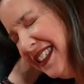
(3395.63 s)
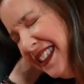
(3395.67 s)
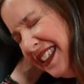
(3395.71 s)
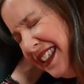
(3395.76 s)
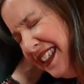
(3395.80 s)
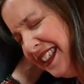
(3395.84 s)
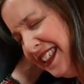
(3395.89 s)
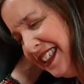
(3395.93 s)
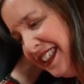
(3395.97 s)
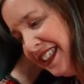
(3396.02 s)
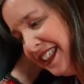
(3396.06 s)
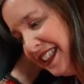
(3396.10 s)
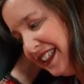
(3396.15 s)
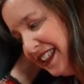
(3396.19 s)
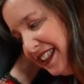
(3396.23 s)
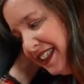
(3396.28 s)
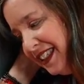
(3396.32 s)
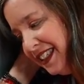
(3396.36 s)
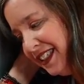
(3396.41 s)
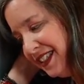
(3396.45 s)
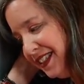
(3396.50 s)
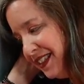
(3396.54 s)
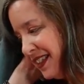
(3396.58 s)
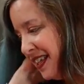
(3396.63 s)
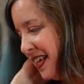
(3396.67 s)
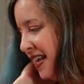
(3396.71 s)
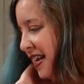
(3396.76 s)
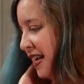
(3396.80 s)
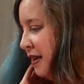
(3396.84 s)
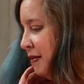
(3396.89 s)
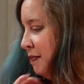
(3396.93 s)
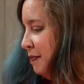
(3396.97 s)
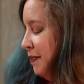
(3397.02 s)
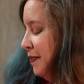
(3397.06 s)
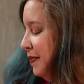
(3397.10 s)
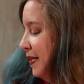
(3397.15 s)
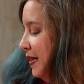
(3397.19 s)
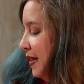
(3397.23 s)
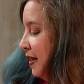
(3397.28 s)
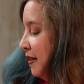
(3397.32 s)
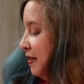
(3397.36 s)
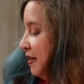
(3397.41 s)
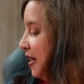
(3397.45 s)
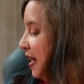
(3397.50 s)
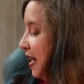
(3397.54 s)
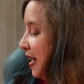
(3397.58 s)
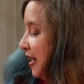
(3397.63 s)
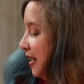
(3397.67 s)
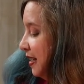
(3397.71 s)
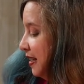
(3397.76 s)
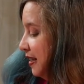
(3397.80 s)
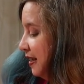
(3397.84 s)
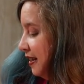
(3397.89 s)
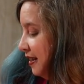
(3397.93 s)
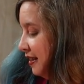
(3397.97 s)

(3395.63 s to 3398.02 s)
ugh, this game. Okay,